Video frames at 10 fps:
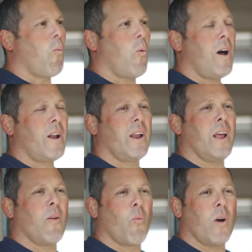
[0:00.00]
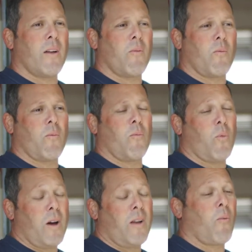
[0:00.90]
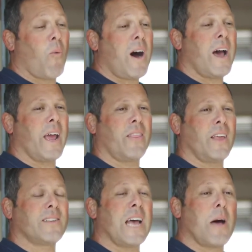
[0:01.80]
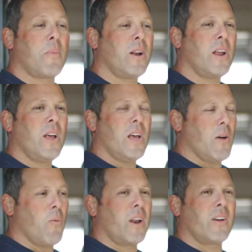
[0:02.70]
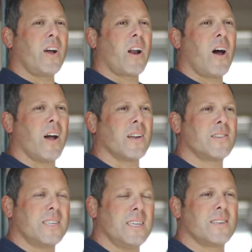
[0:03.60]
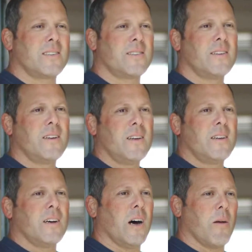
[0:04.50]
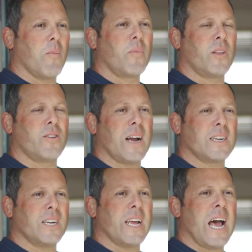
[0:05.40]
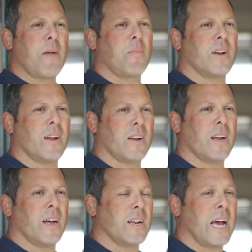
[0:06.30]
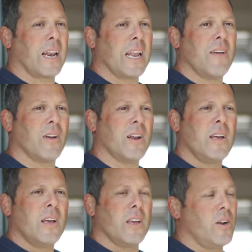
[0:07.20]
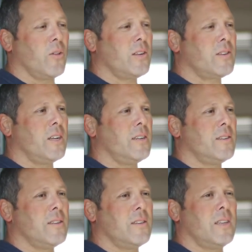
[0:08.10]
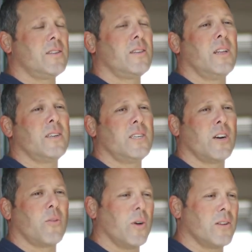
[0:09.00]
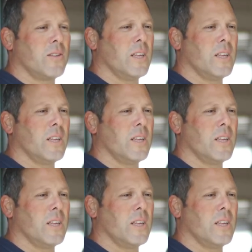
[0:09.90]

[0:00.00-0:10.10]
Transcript: what and why things happened and what had gone on since the tragedy happened on 9/11. You know, this year was